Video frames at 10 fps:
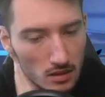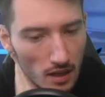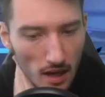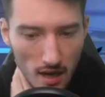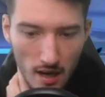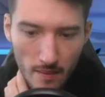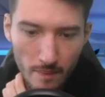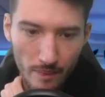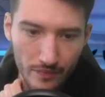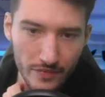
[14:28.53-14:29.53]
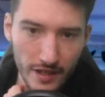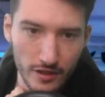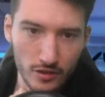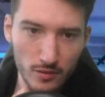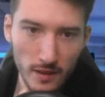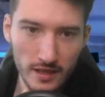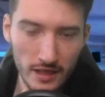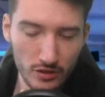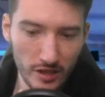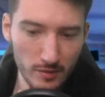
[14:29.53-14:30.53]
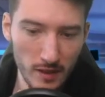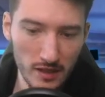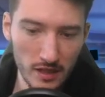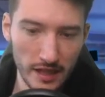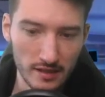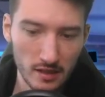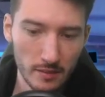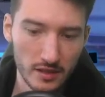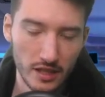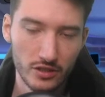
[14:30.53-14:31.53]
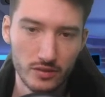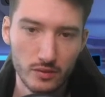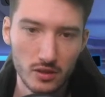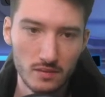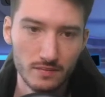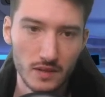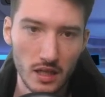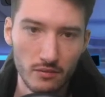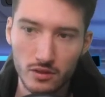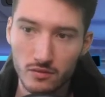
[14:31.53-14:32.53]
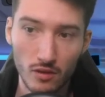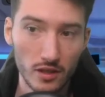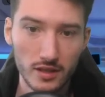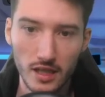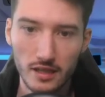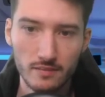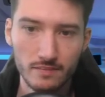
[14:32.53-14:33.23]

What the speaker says: they could just play another Trespasser and exile my Sanctuary Warden. I wouldn't want that.